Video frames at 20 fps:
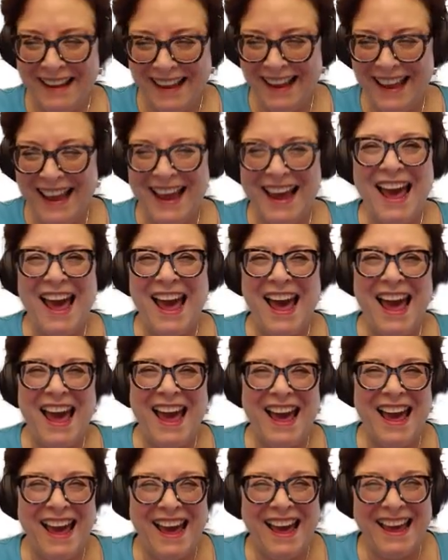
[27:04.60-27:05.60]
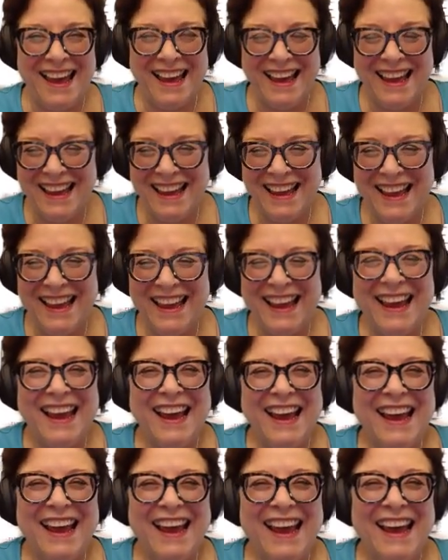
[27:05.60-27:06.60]

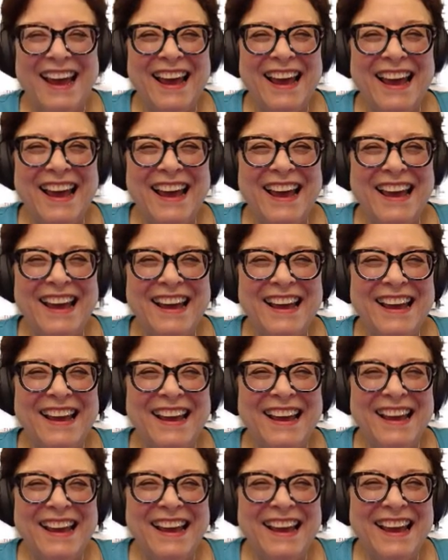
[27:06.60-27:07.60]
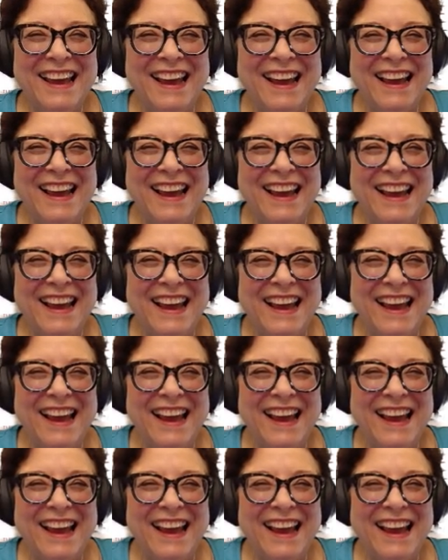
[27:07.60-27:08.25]
(not speaking)